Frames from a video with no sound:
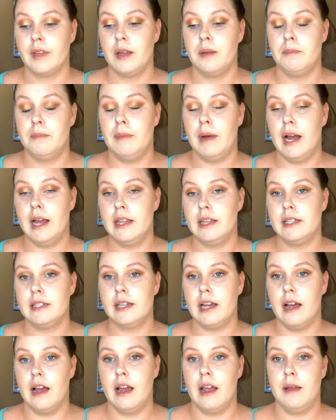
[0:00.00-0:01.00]
by the
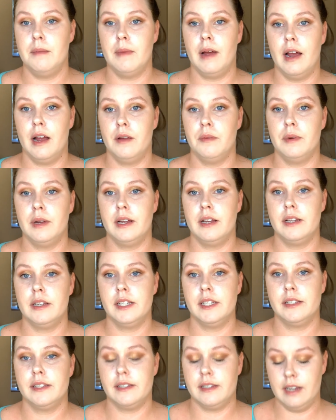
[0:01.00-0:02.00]
time I
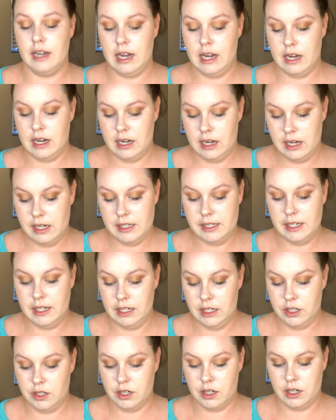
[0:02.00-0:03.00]
was a
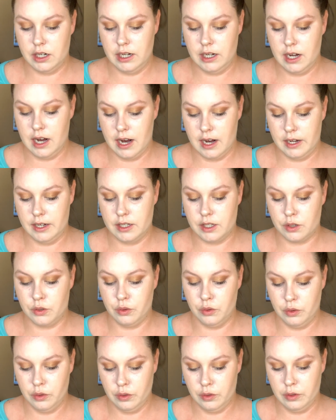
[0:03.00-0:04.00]
senior in high
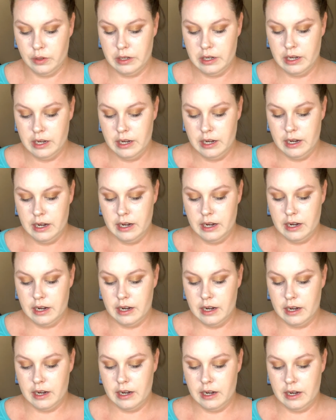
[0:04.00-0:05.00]
school,
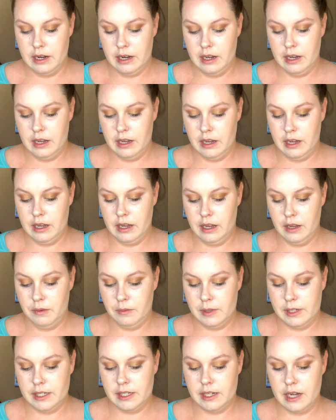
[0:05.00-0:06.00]
it
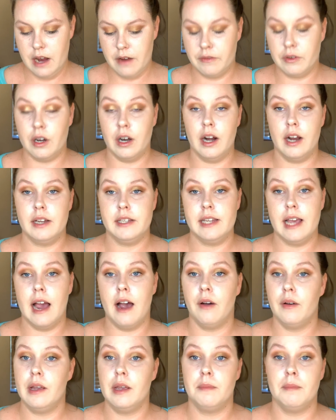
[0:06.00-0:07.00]
was never a
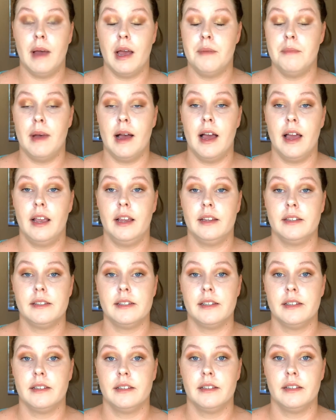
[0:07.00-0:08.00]
doubt in my
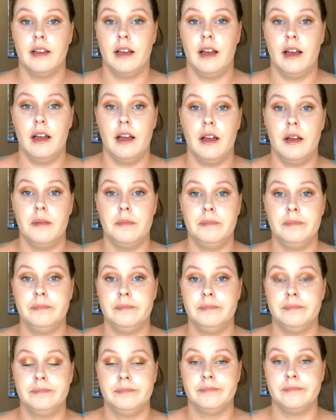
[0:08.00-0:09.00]
mind
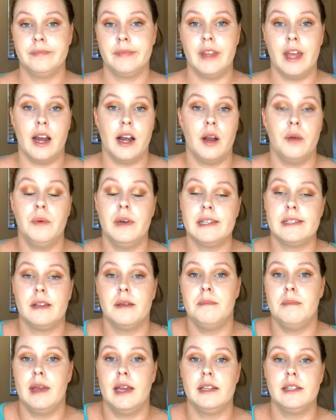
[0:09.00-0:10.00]
that I
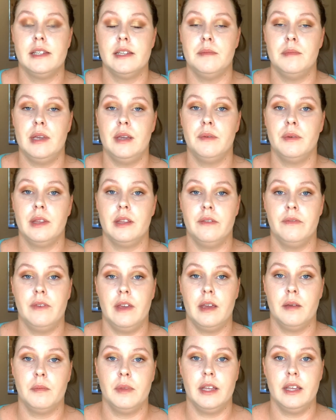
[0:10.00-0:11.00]
wasn't meant to be with a
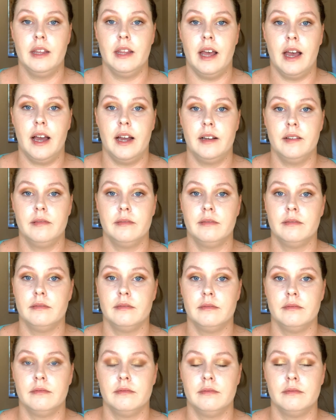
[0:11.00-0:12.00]
family that
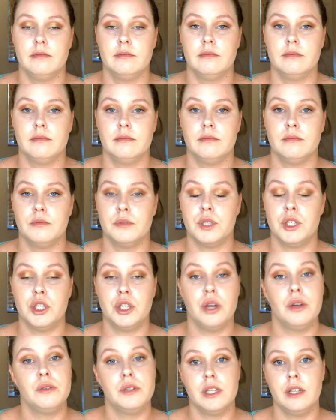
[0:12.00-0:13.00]
was
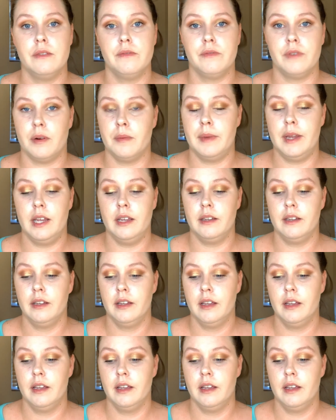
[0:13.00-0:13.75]
chosen for me,